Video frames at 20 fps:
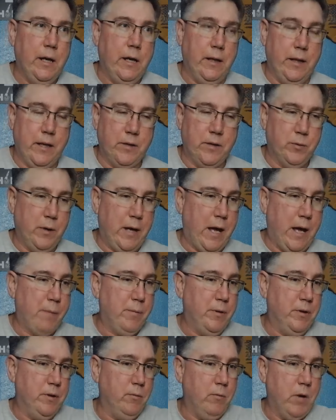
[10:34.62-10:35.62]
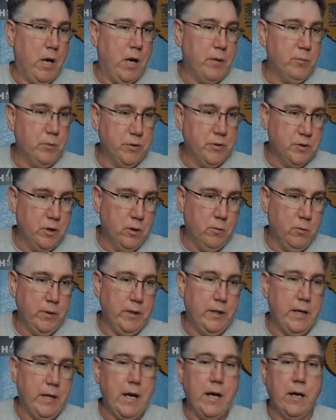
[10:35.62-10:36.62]
And that's what happened. The rod was
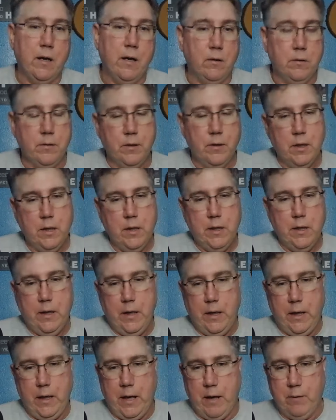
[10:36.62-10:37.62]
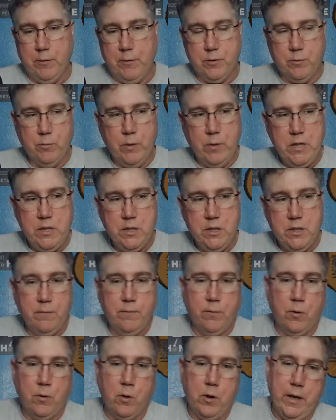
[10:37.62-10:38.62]
going down and I was reaching
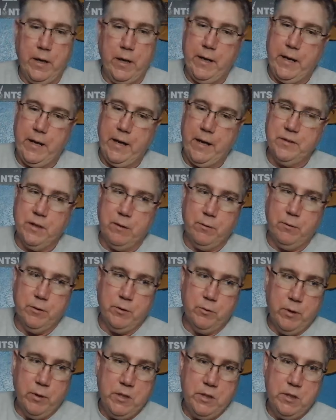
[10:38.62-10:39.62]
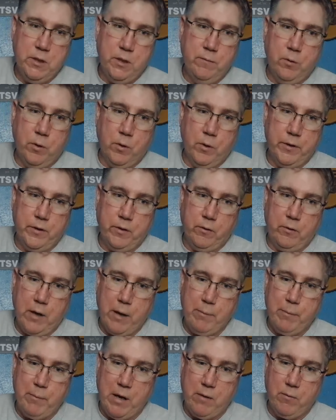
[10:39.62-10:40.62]
for it. And as I was reaching for it to
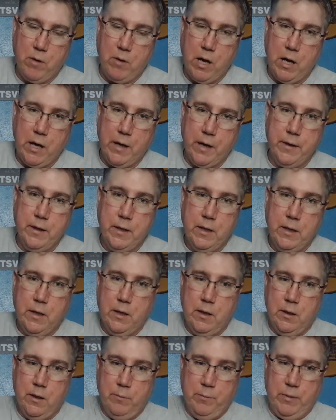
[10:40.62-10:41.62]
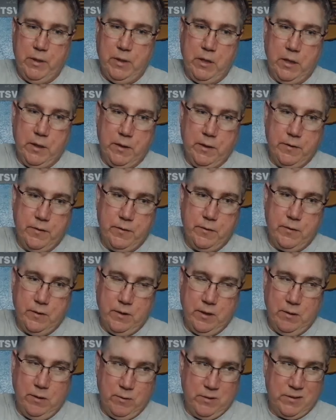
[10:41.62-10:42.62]
grab my rod, because
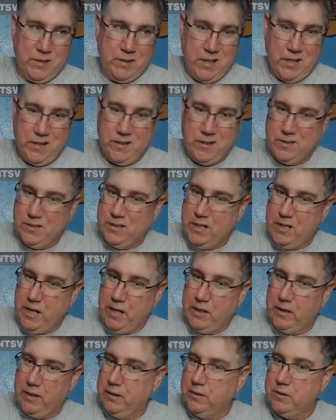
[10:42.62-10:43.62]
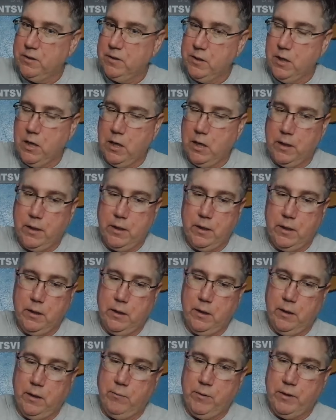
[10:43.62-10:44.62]
it was kind of snagged and stuck,
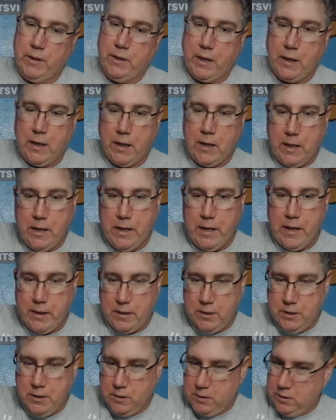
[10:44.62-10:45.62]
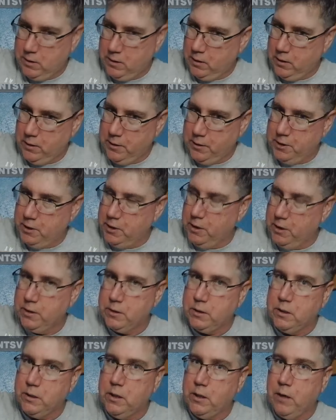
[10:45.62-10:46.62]
and with that kayak just turned
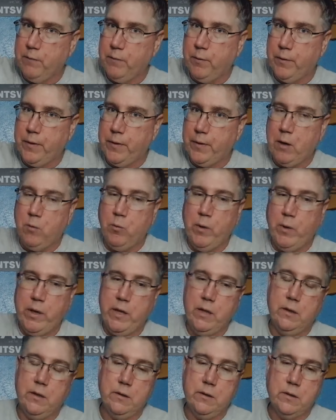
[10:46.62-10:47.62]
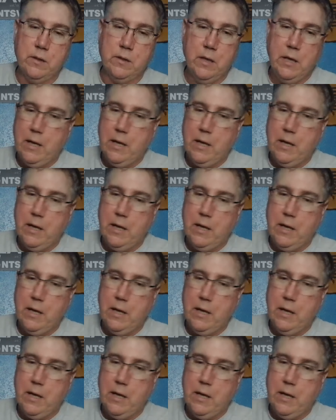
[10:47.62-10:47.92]
just enough with that wind,